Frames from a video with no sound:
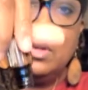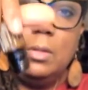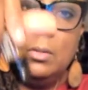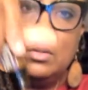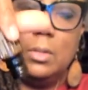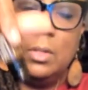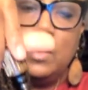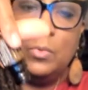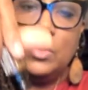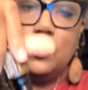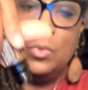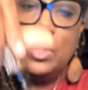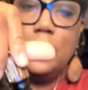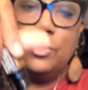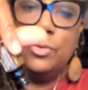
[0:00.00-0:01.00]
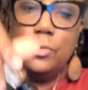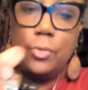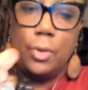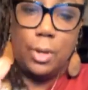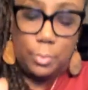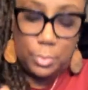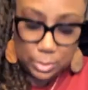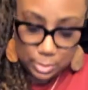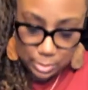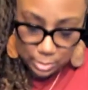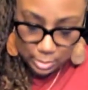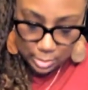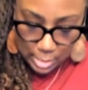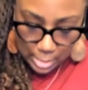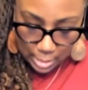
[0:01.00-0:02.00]
So that was 100 drops.
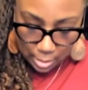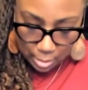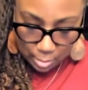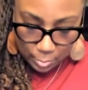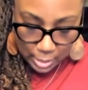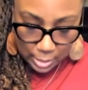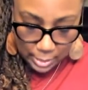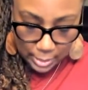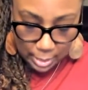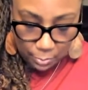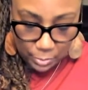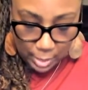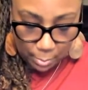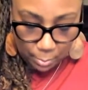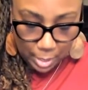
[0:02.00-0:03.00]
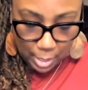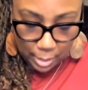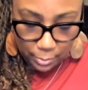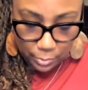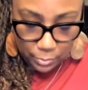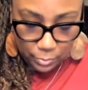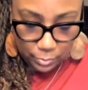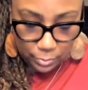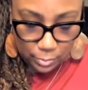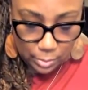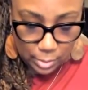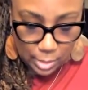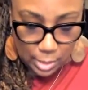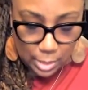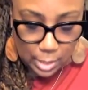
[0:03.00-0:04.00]
I'm going to keep that bottle
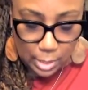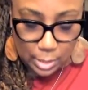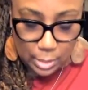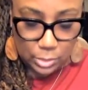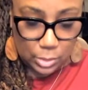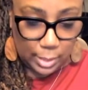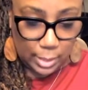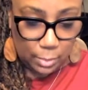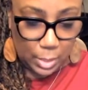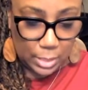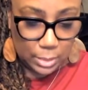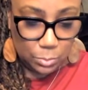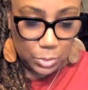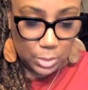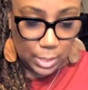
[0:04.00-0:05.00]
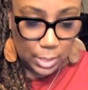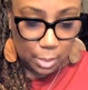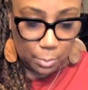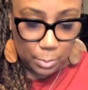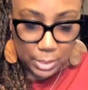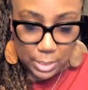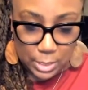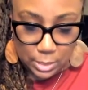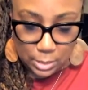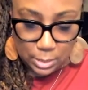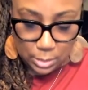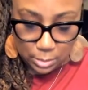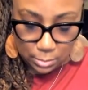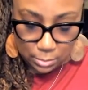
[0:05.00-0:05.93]
so I can make some stock blends.